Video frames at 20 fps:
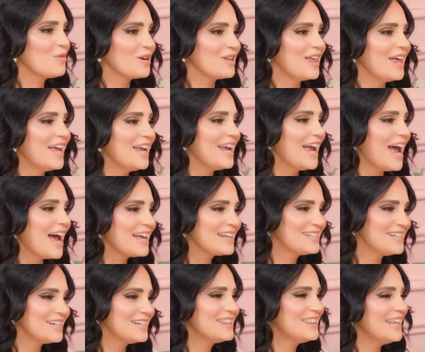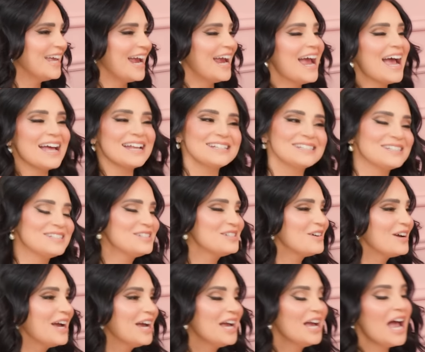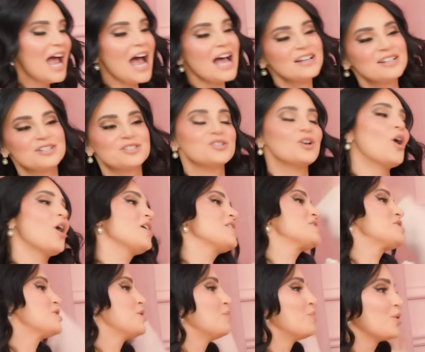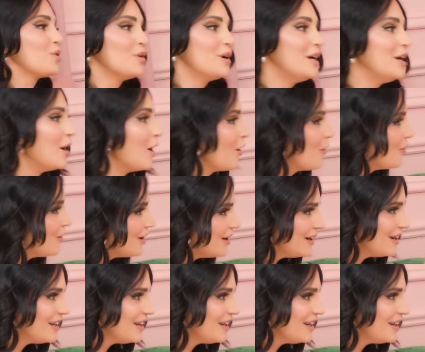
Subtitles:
where they had to toss the burrito